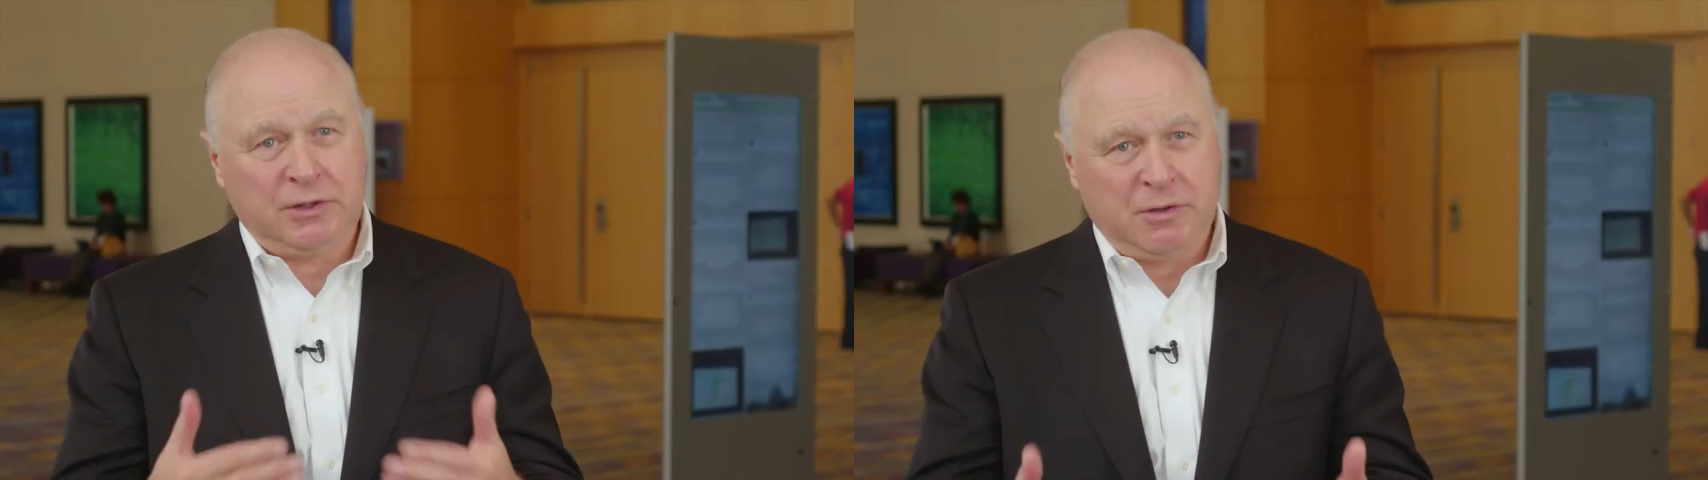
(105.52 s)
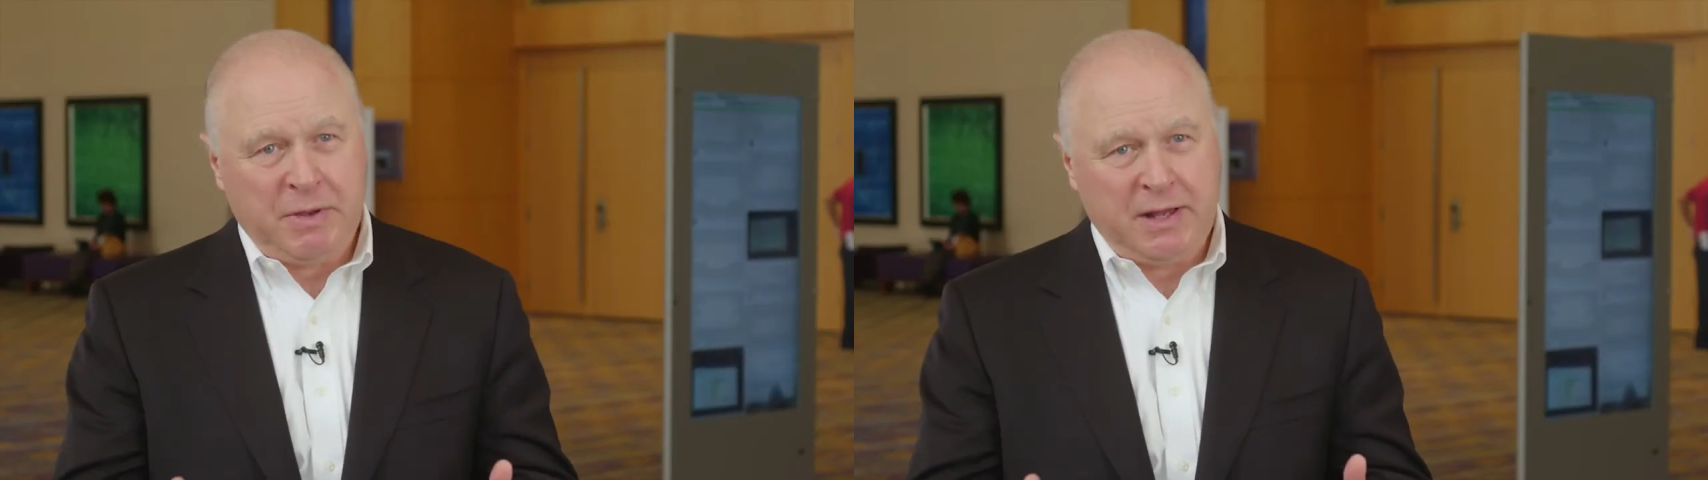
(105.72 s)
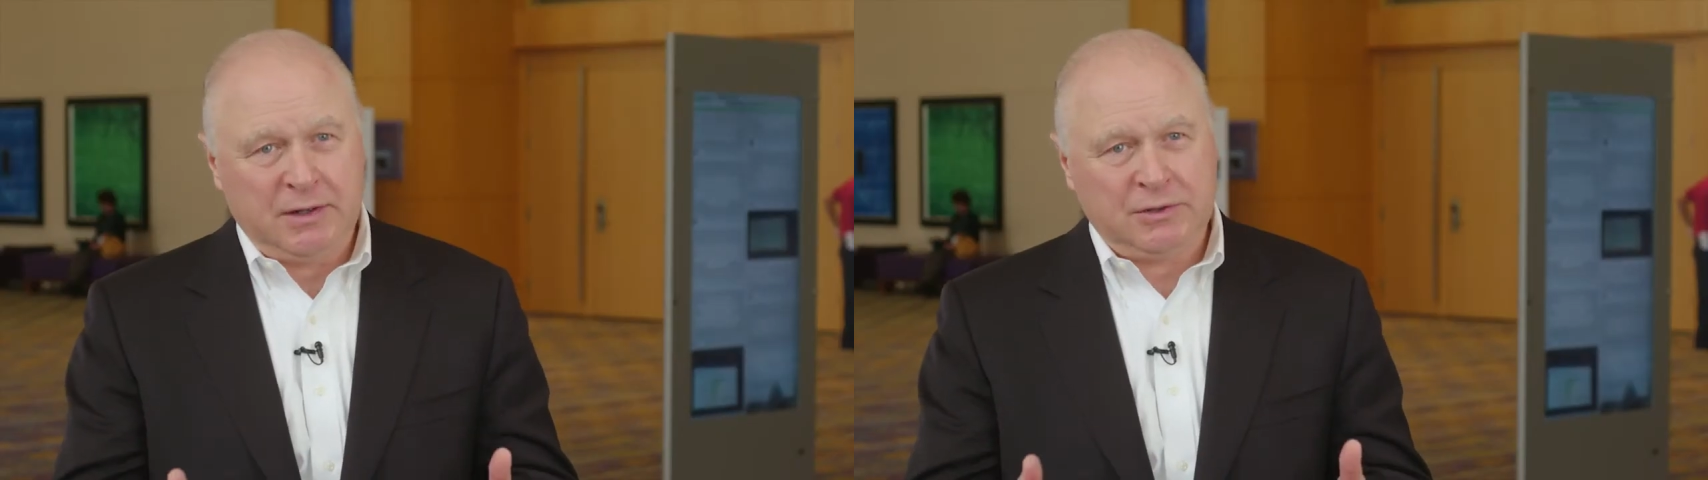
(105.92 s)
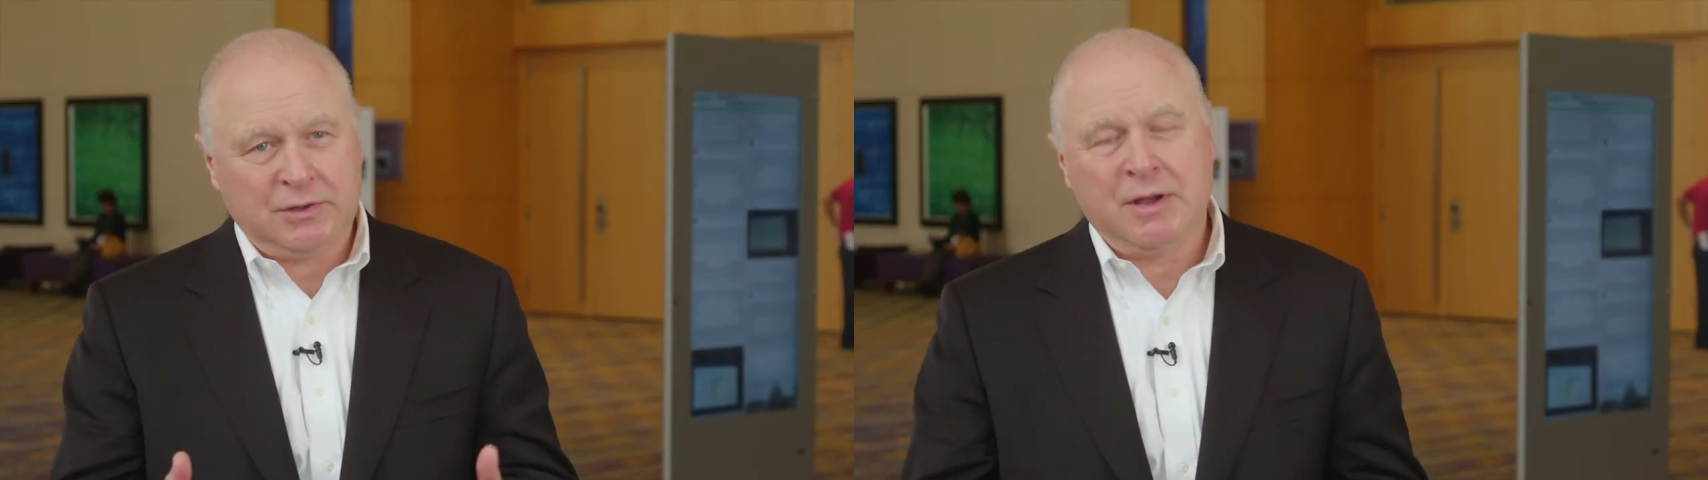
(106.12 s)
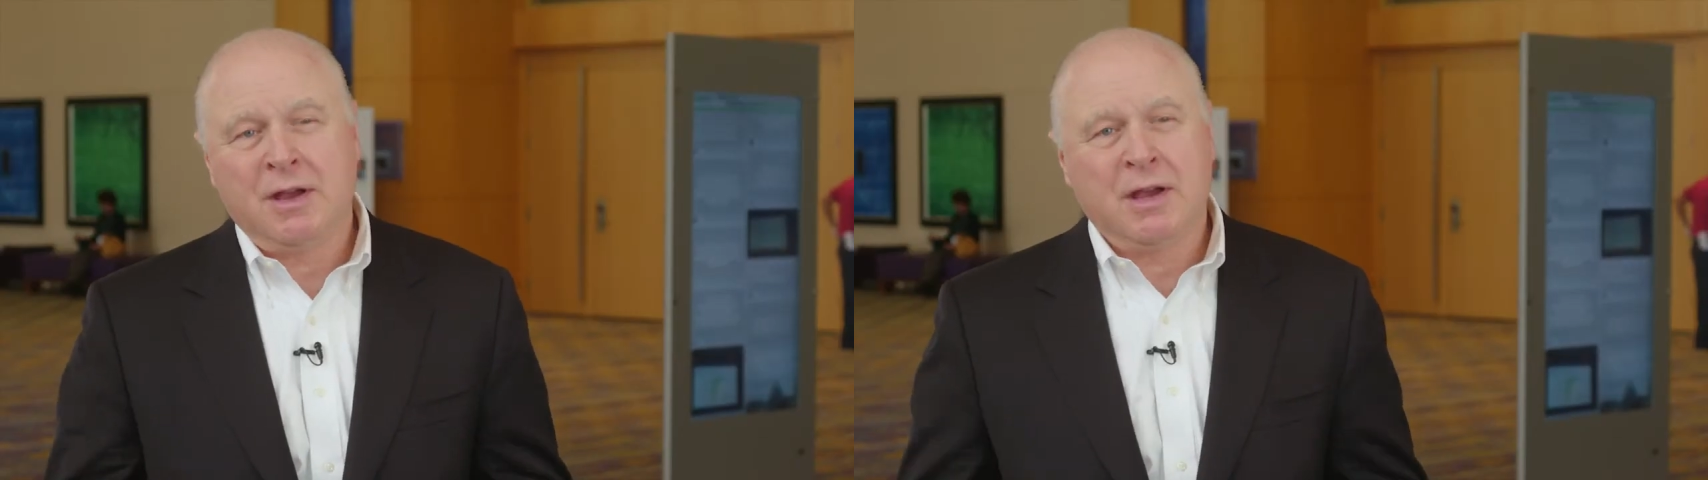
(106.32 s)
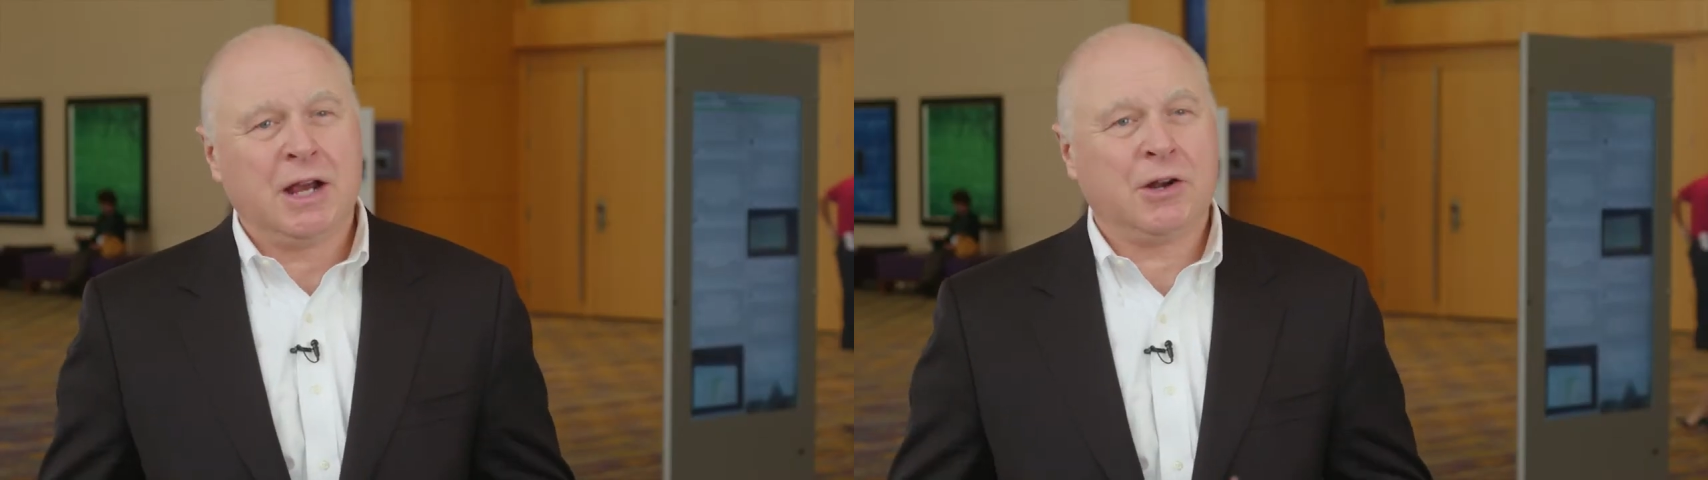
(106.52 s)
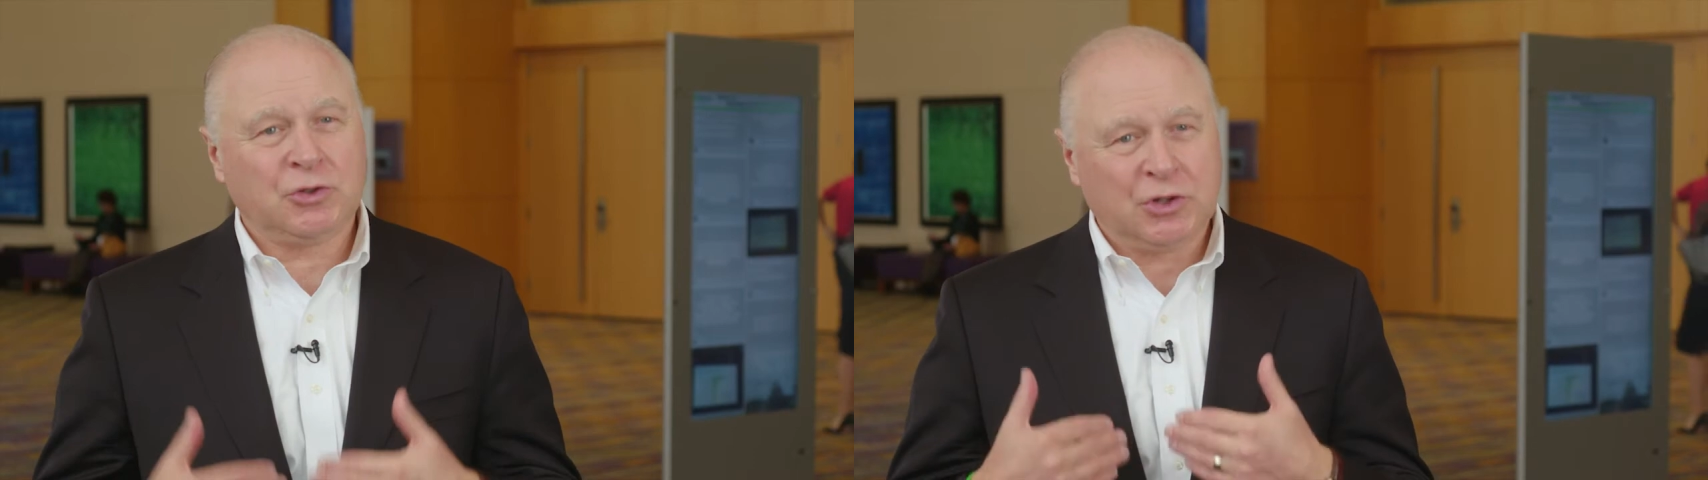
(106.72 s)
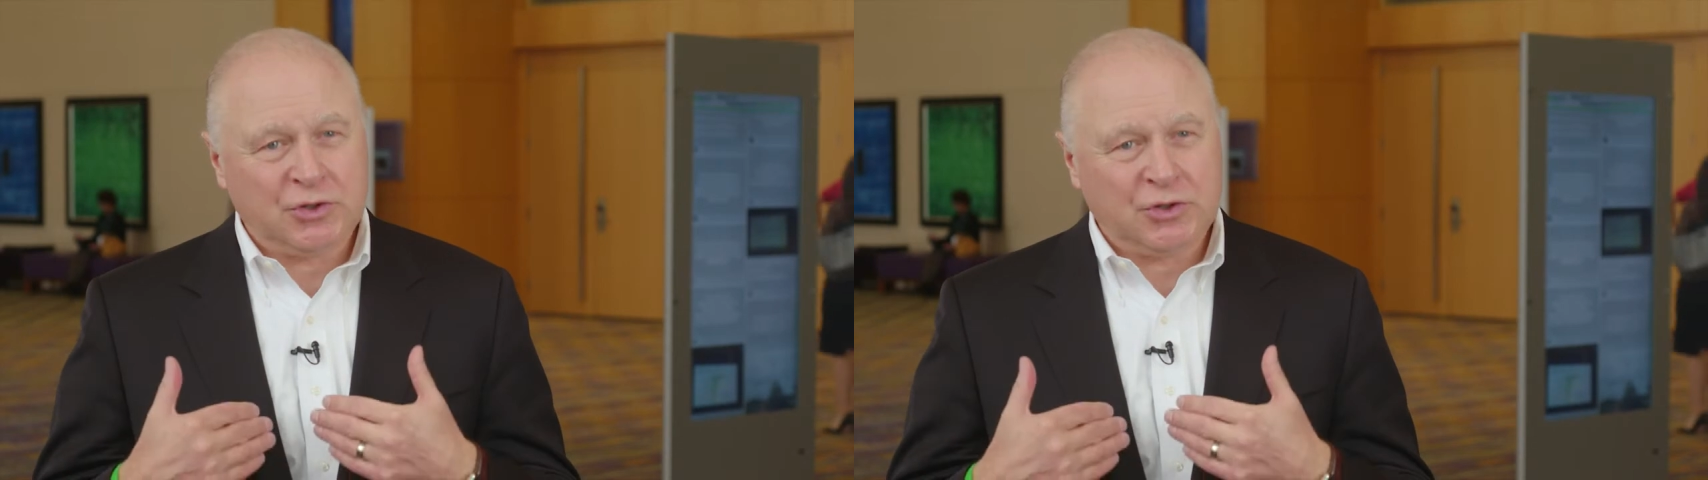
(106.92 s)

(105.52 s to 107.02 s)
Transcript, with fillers: independence, and there's a